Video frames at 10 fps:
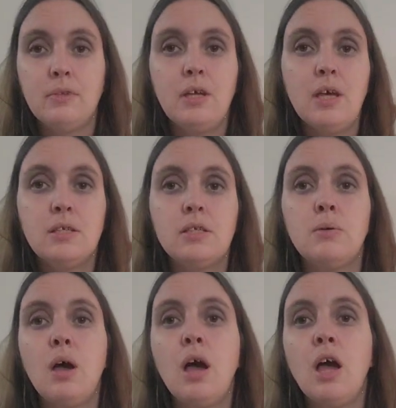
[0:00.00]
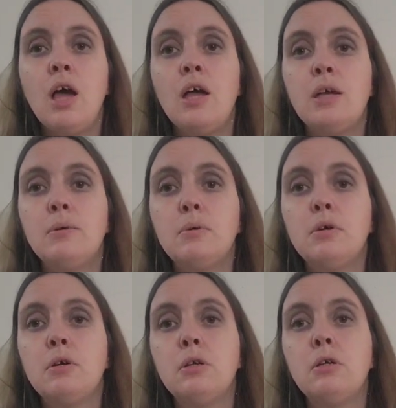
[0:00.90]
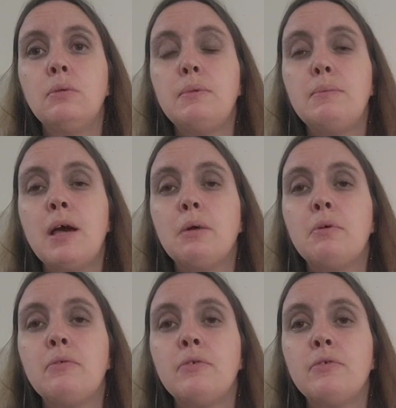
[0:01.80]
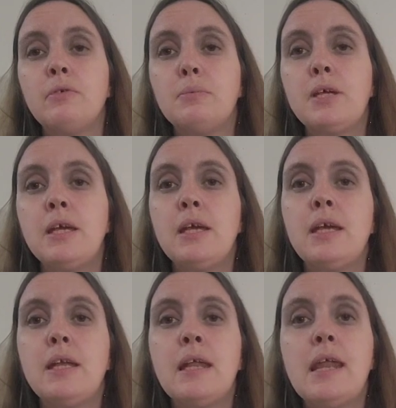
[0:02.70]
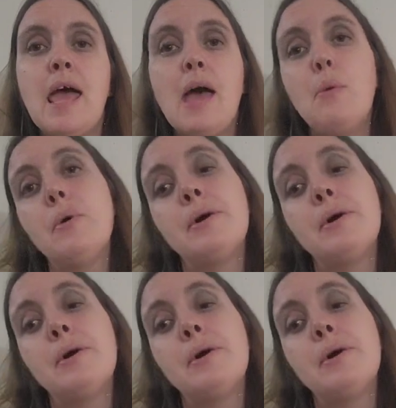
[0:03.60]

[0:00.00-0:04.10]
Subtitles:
Yeah, so I will be back with another update in an hour.